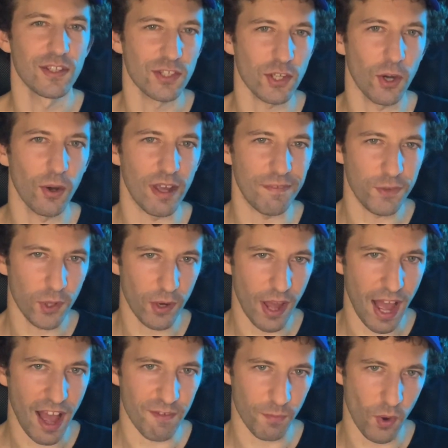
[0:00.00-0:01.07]
So if you want
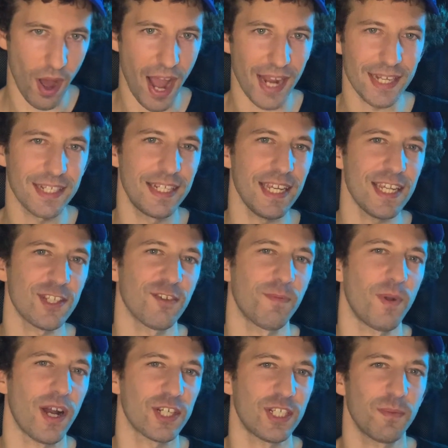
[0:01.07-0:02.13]
to have more ideas
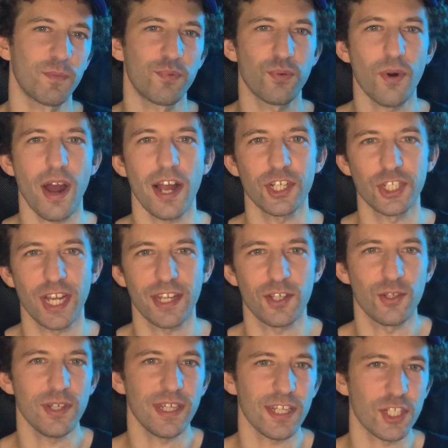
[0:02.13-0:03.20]
of blockchain project,
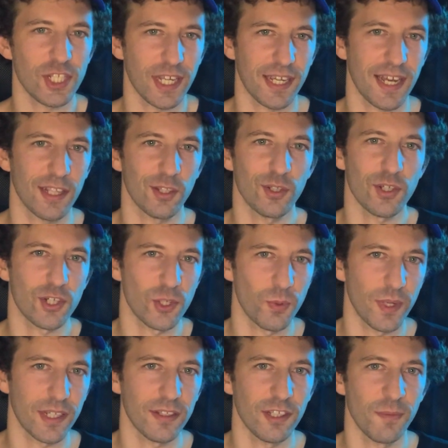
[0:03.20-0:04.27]
you can check out the
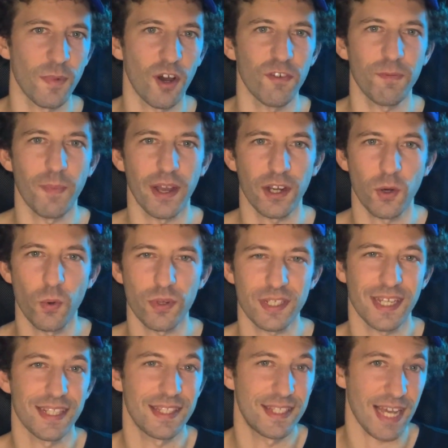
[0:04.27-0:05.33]
curriculum of my
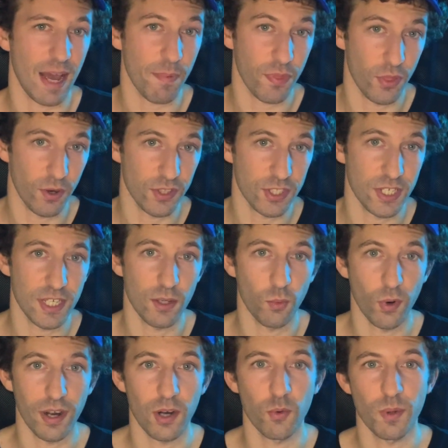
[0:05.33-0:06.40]
course
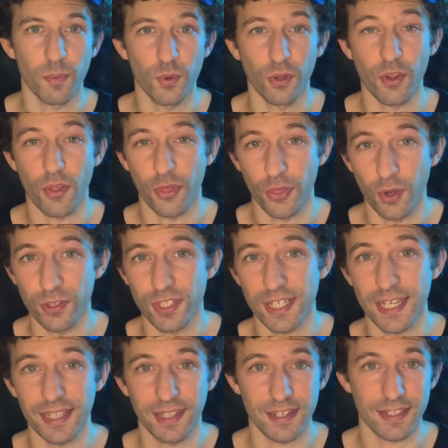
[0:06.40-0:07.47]
DApp30, where we build
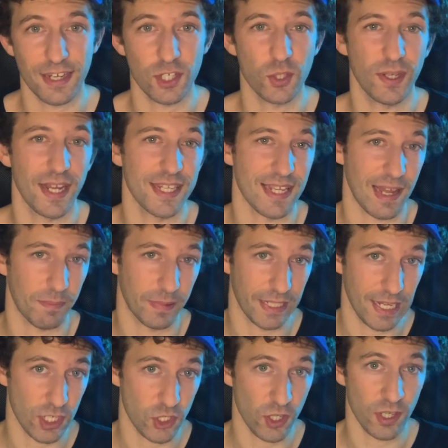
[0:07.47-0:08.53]
30 decentralized
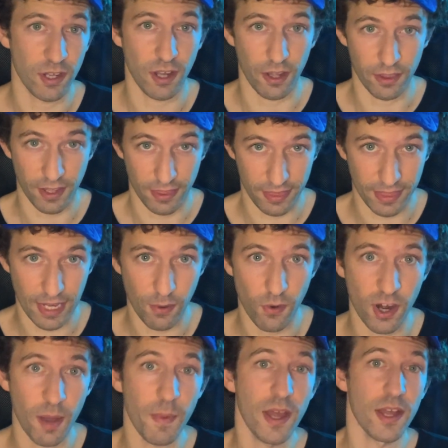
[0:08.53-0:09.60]
application on
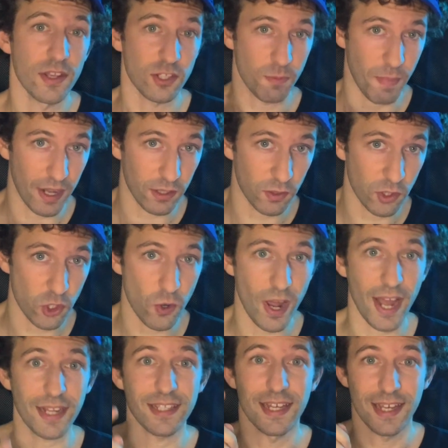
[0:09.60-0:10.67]
Ethereum, smart
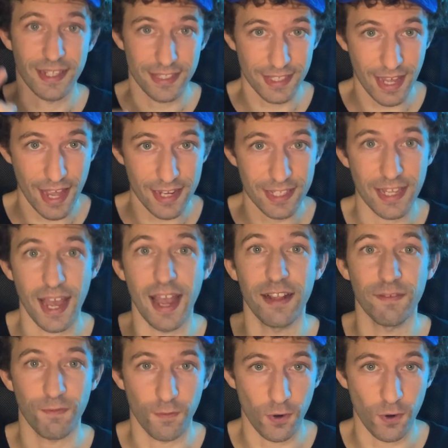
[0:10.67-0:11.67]
contract, test, and